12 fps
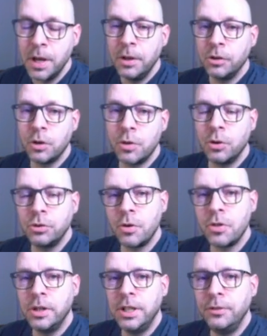So those are
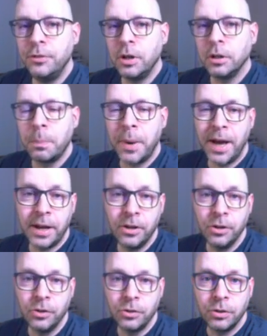the default
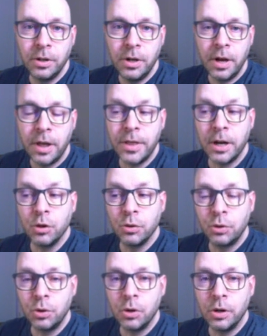patterns that are
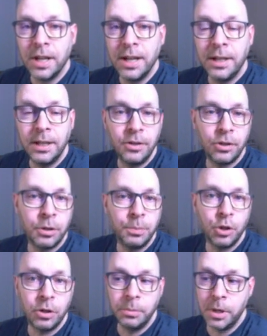stored in the
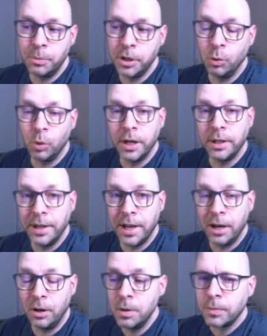computer memory right
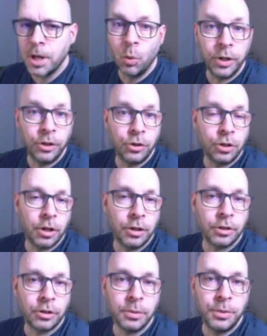now when you turn on
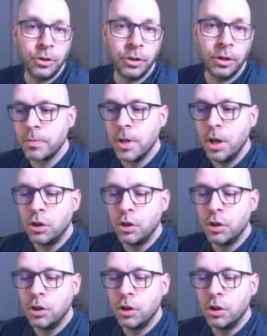your computer.